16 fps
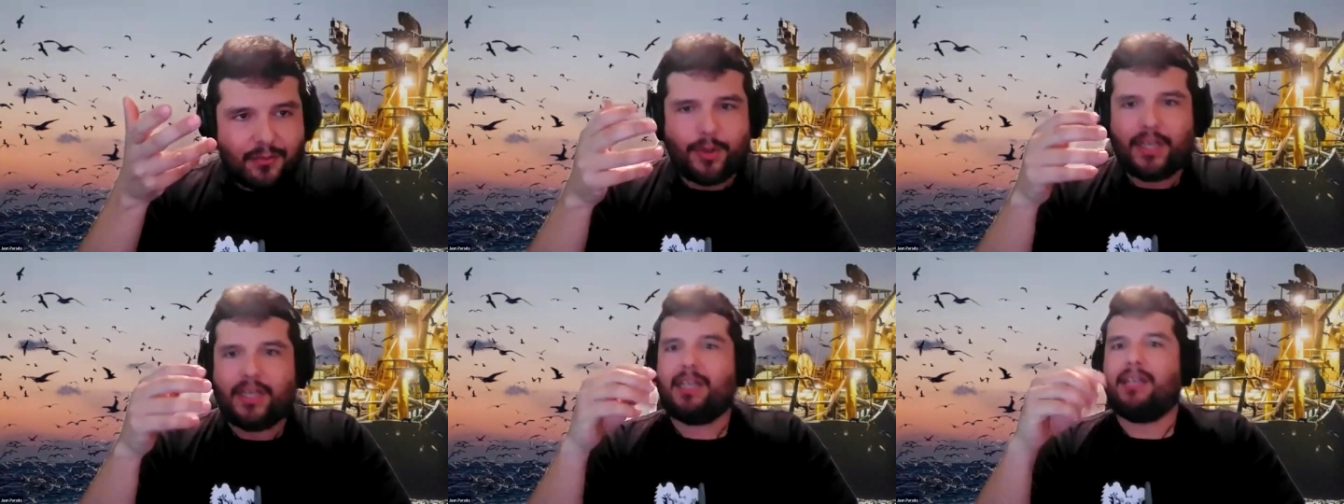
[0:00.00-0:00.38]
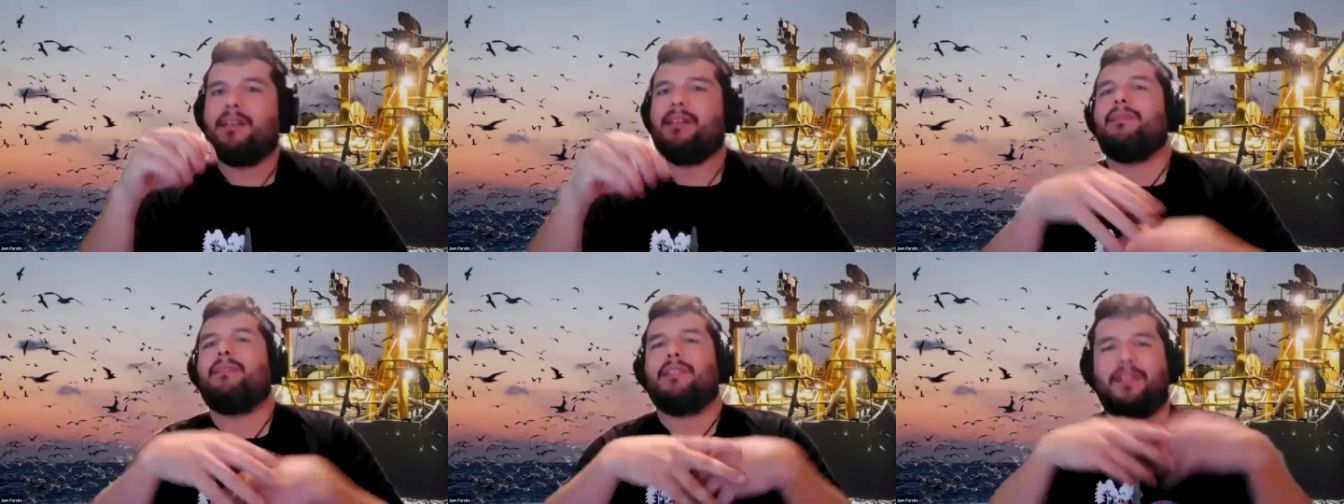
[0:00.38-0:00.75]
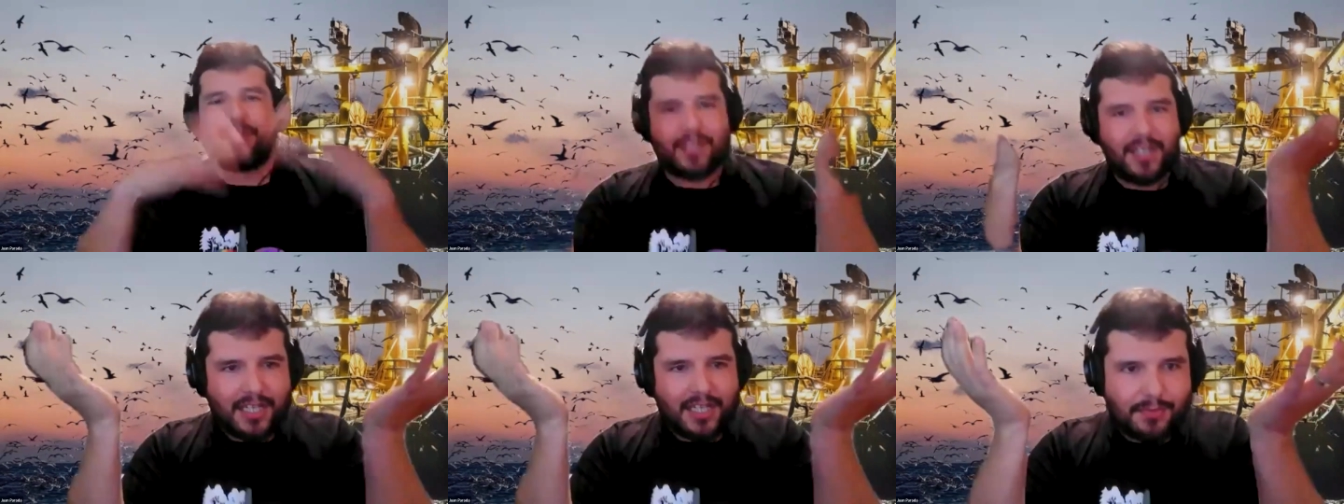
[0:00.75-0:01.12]
we
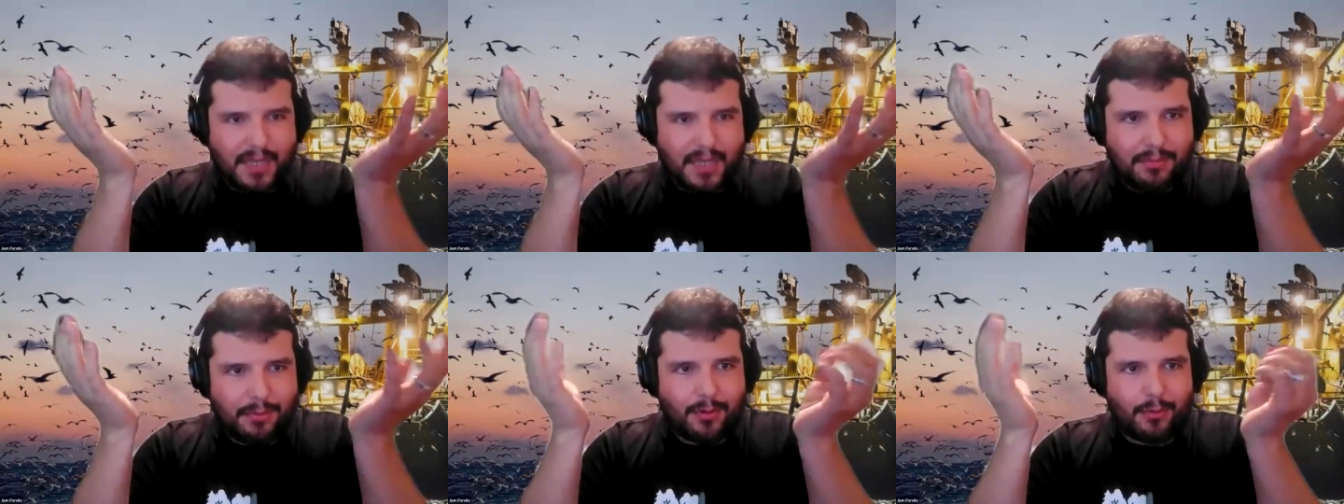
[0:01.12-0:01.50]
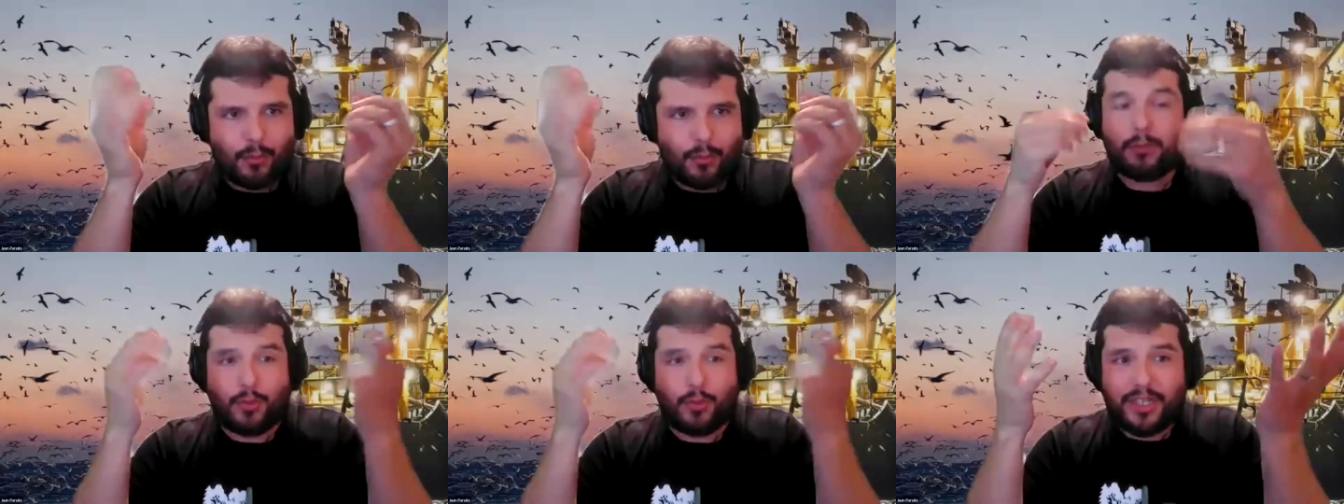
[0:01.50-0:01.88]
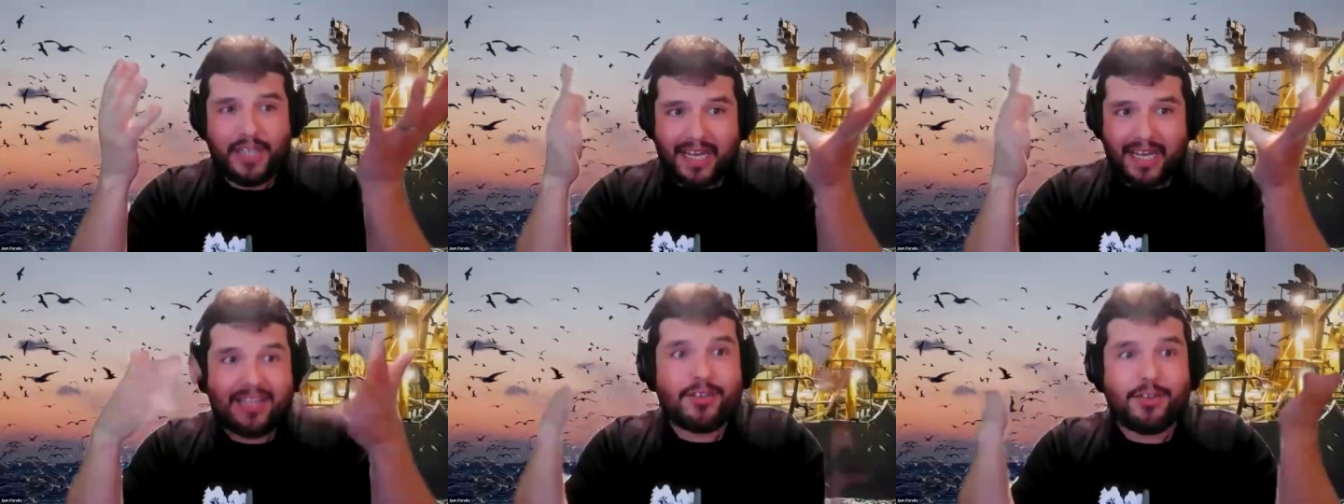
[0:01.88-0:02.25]
teach people, well,
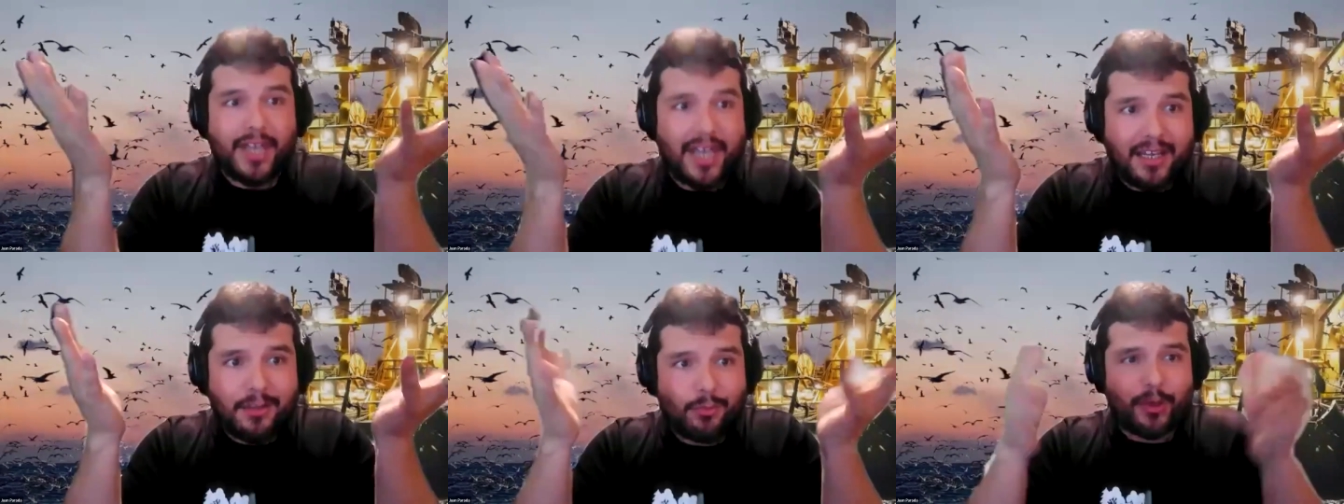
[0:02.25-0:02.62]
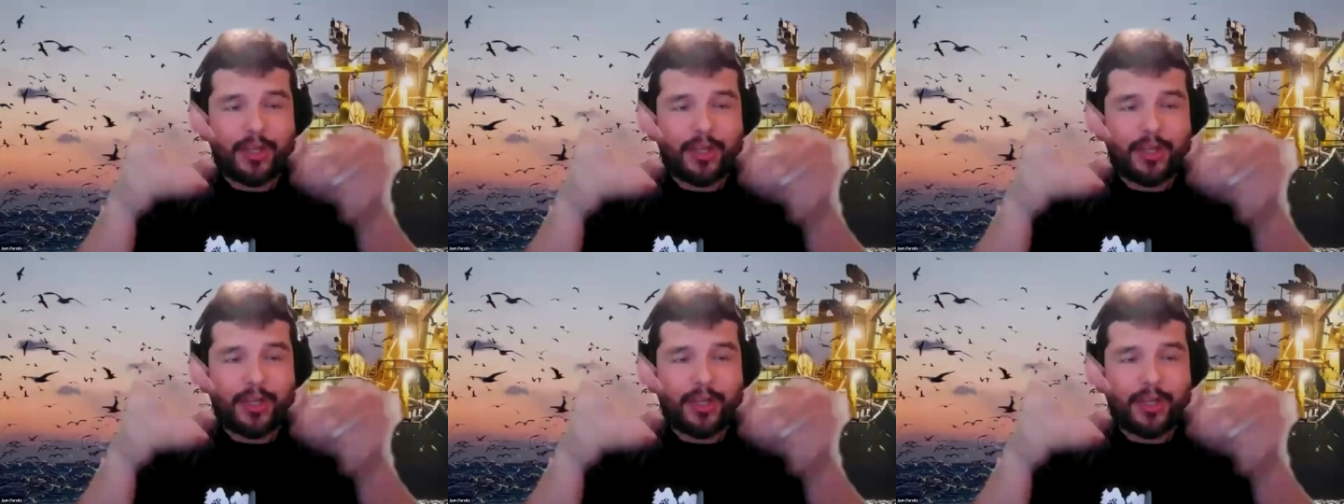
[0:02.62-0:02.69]
we educate,